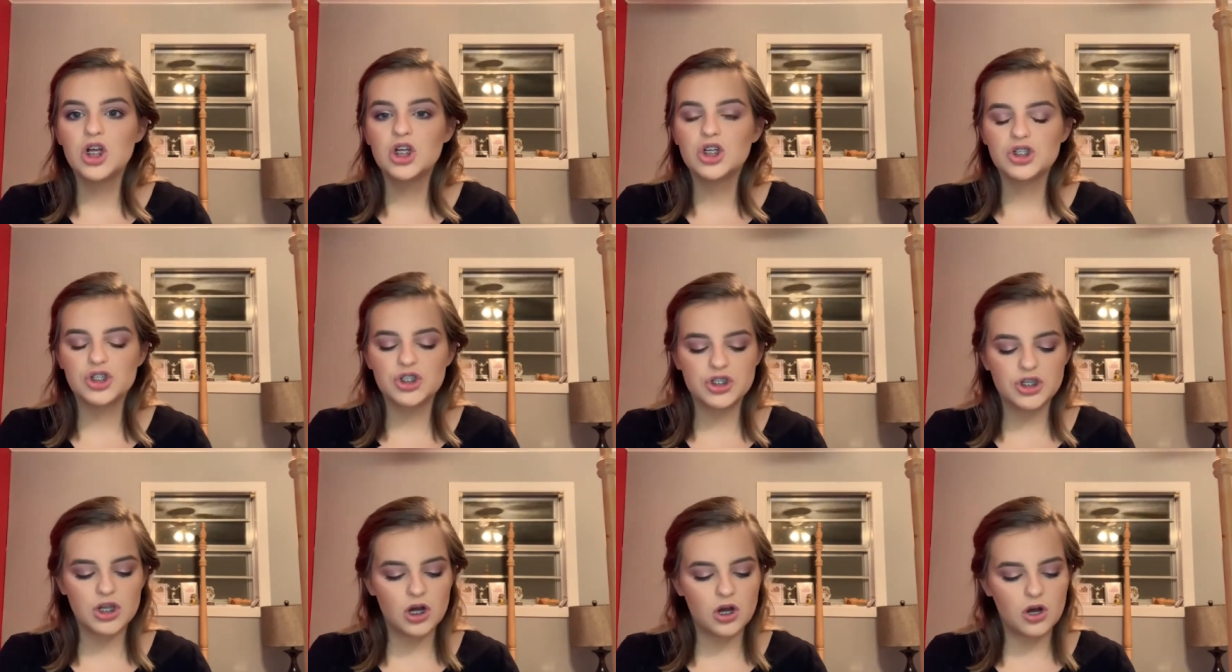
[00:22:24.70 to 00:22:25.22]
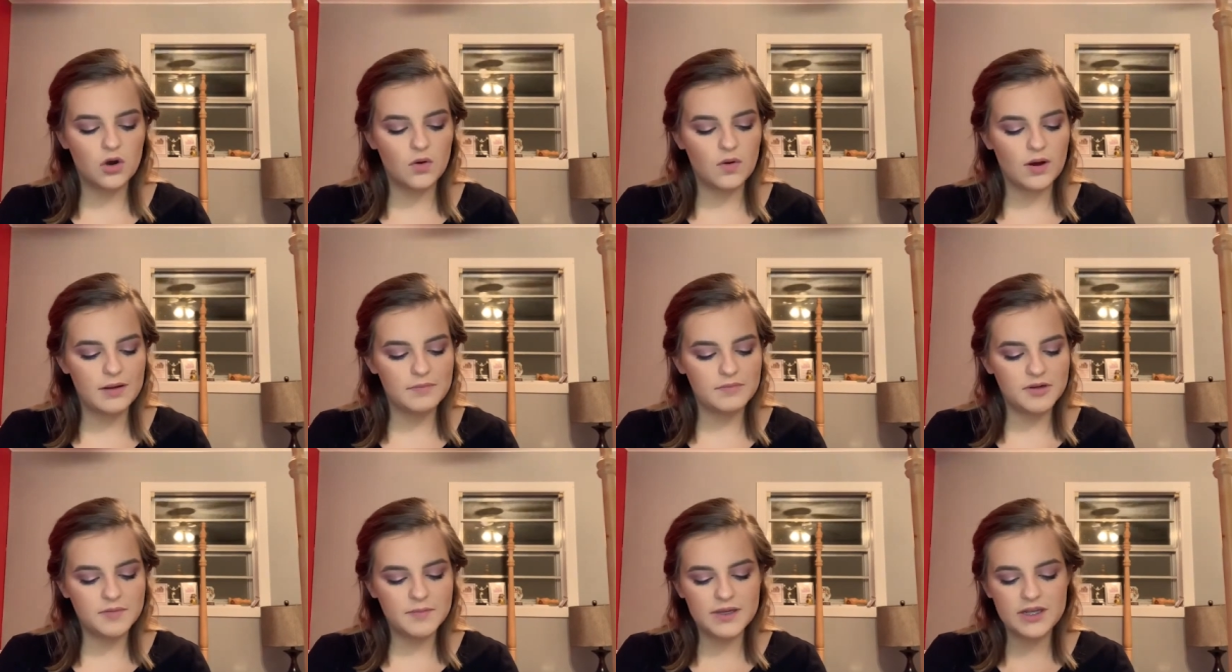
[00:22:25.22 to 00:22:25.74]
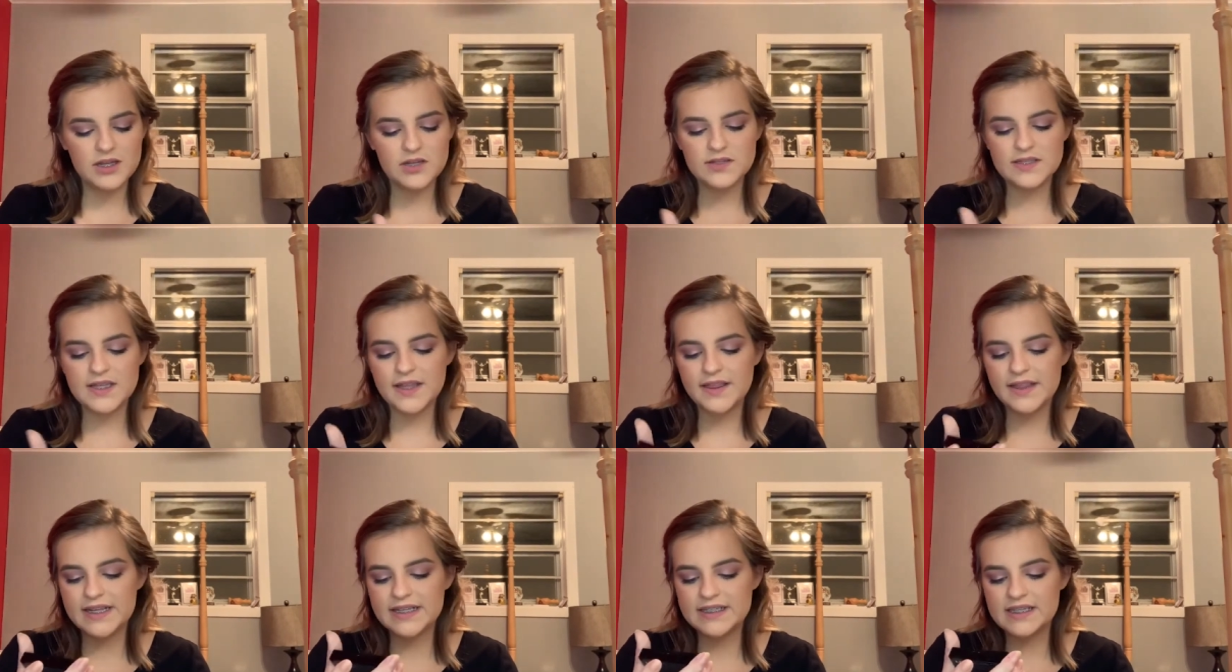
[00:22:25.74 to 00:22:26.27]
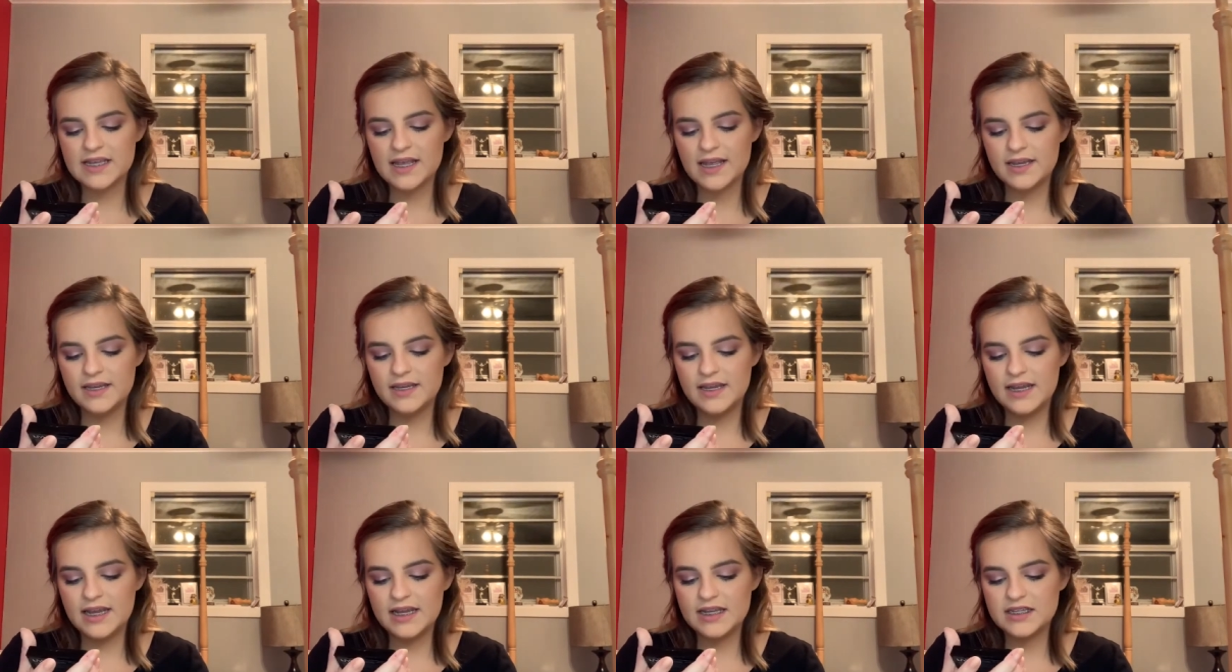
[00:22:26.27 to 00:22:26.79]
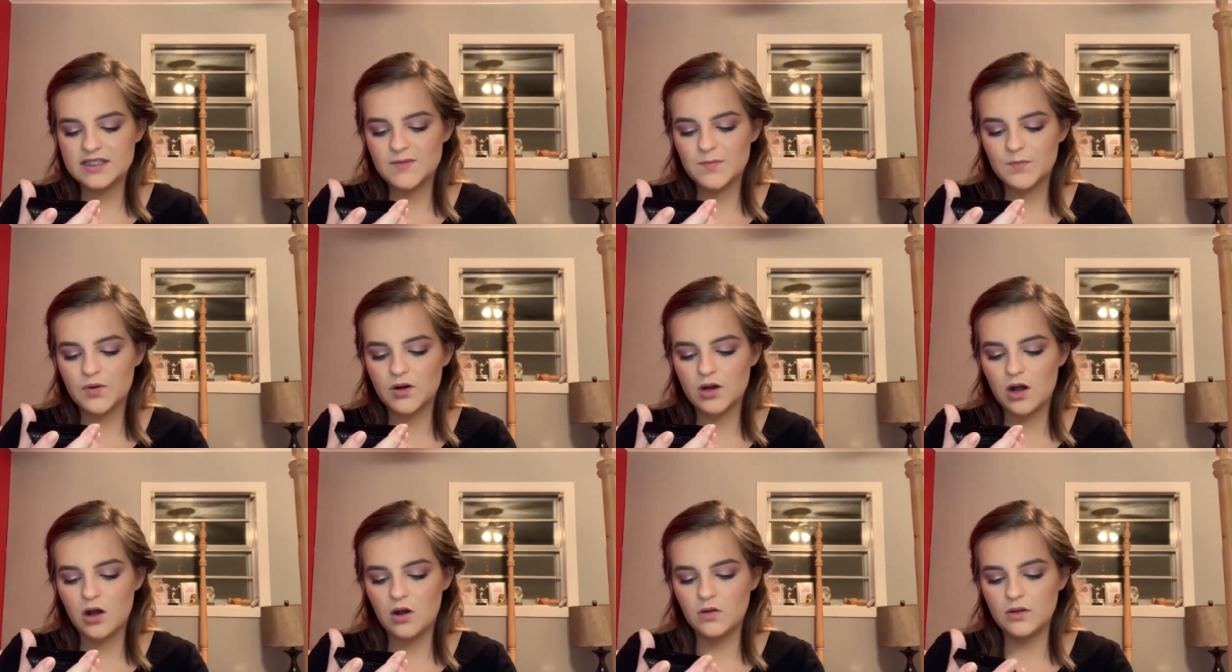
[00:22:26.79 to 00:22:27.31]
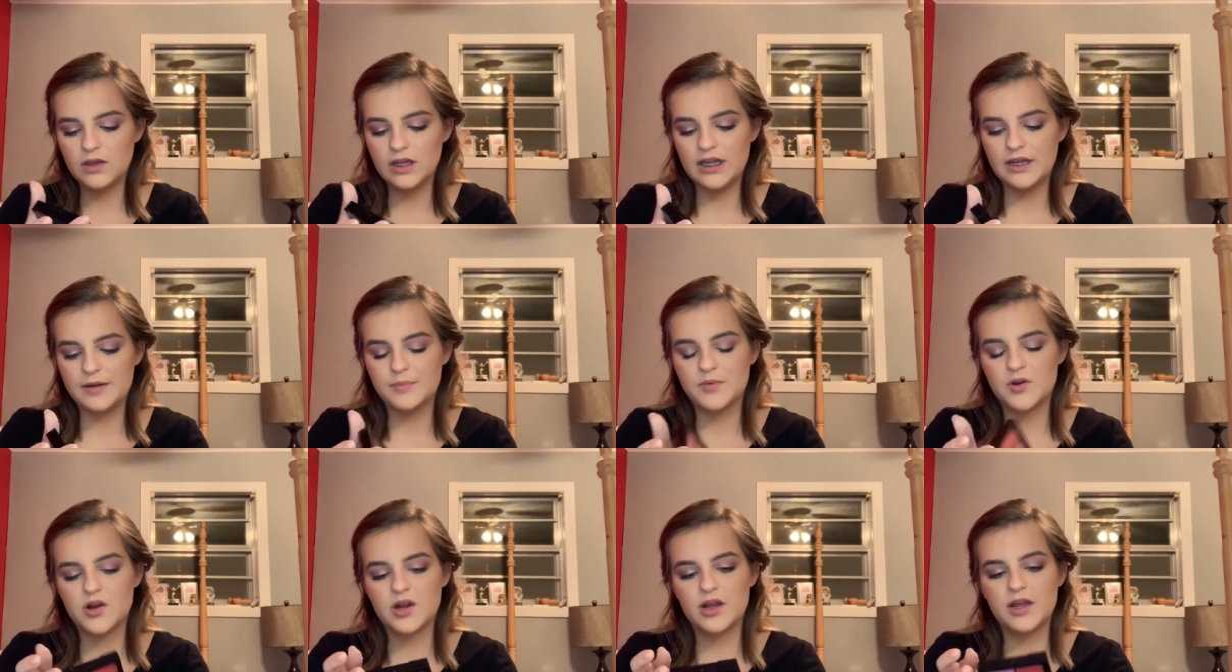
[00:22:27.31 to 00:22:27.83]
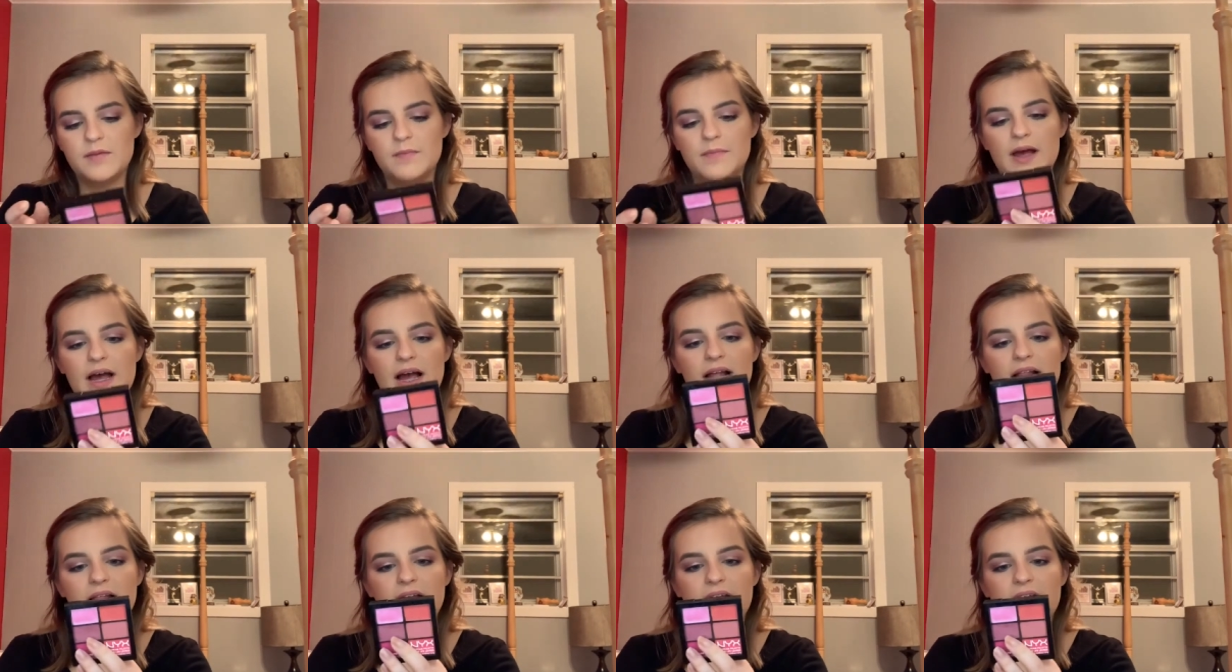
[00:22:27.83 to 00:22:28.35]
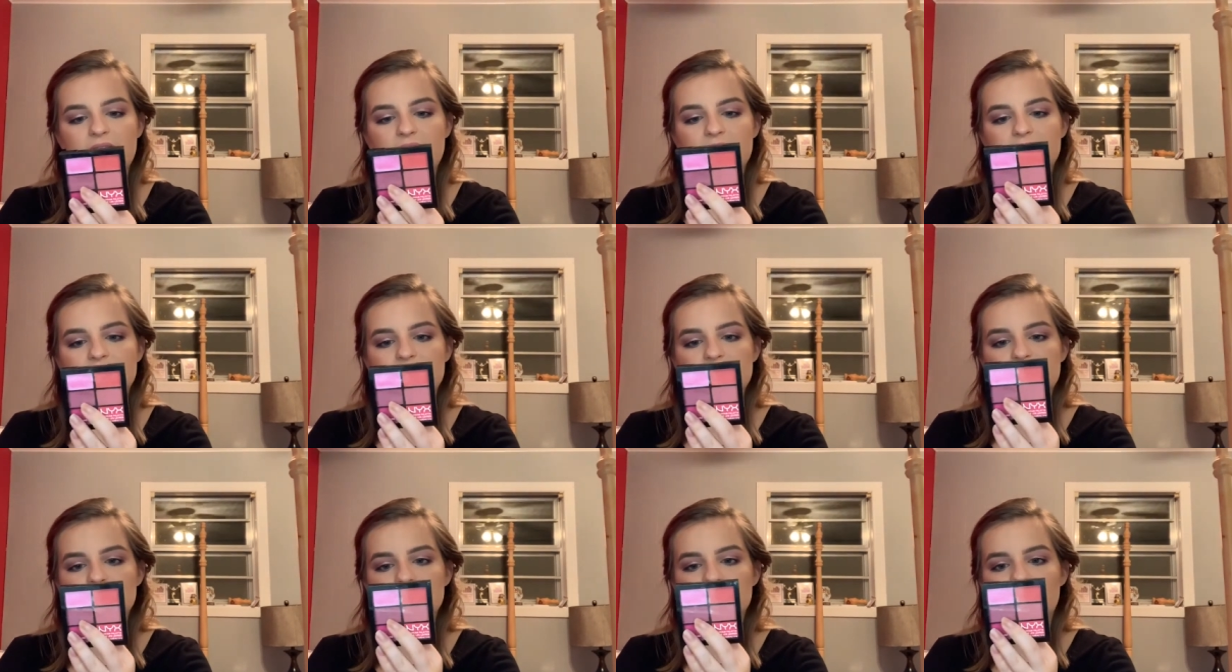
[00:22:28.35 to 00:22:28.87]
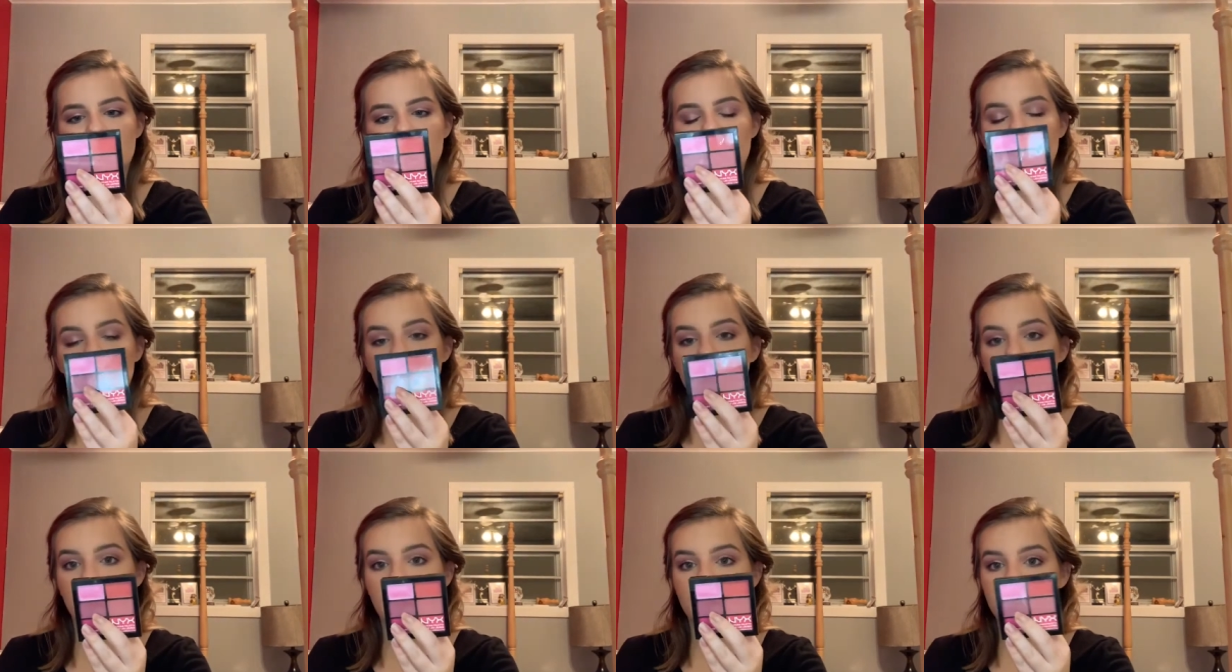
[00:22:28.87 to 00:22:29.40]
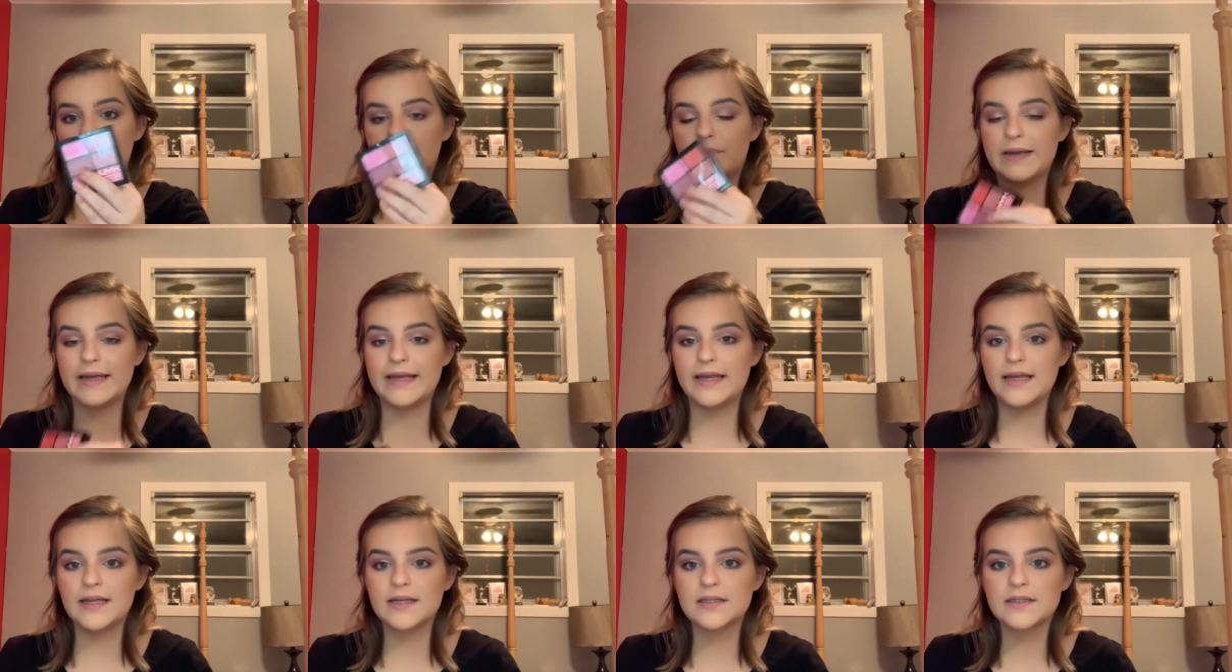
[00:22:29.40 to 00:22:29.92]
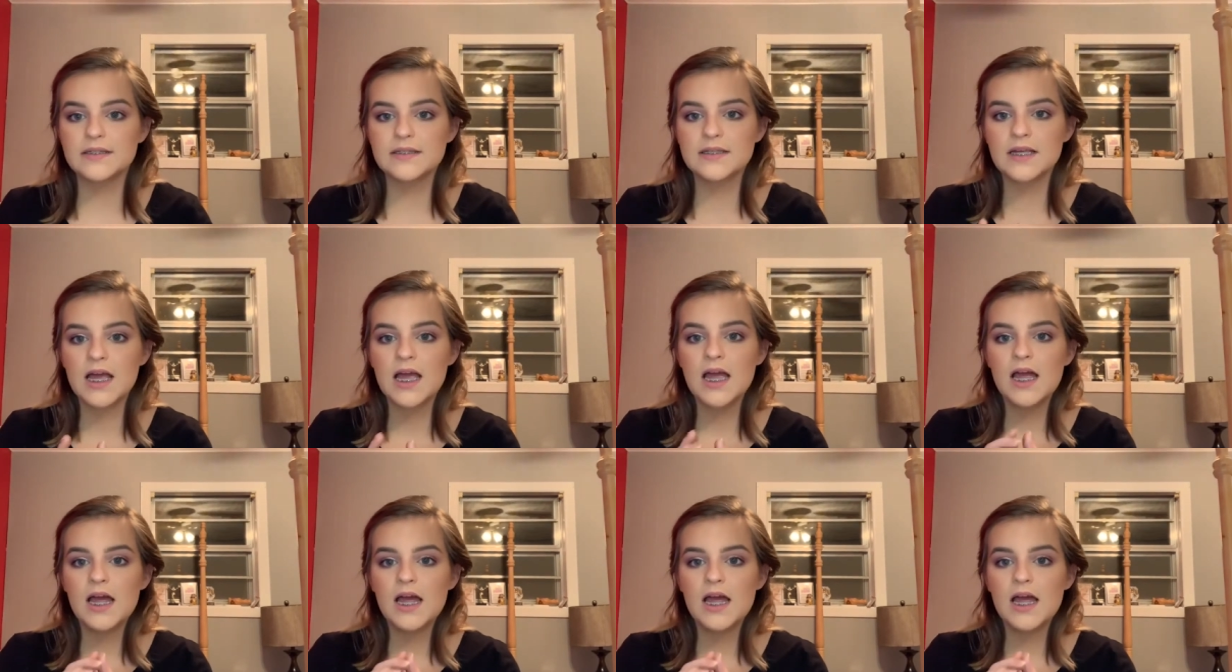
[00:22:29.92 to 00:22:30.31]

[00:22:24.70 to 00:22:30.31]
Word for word: So I'm going to be using this NYX Pro Lip Cream Palette in the shade of The Pinks.